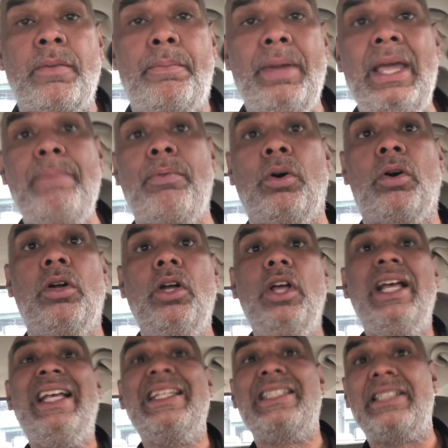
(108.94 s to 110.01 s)
of people
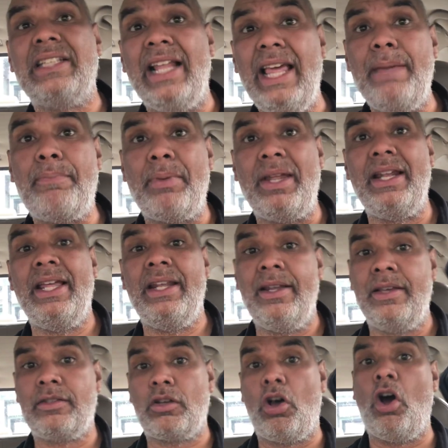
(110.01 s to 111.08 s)
sleeping in
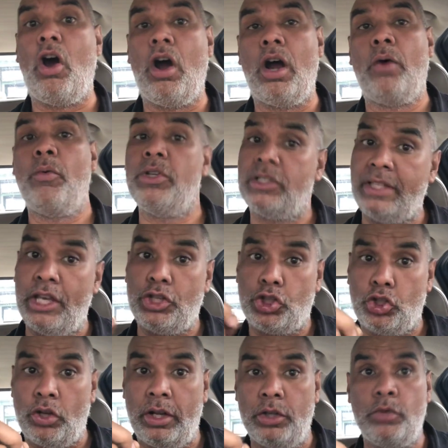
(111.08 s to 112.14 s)
this car, which they
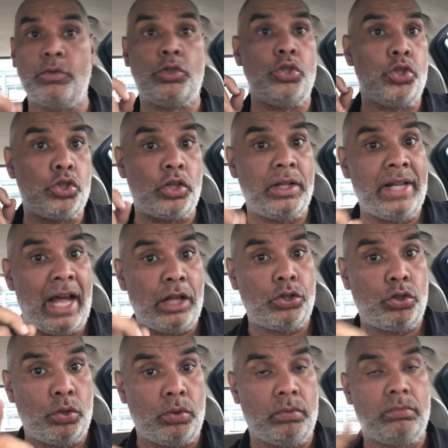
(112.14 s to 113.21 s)
shouldn't. You should not
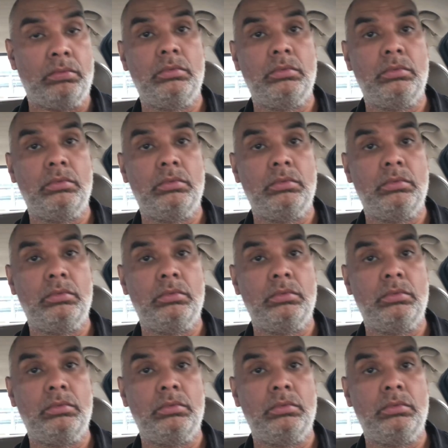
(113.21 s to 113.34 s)
do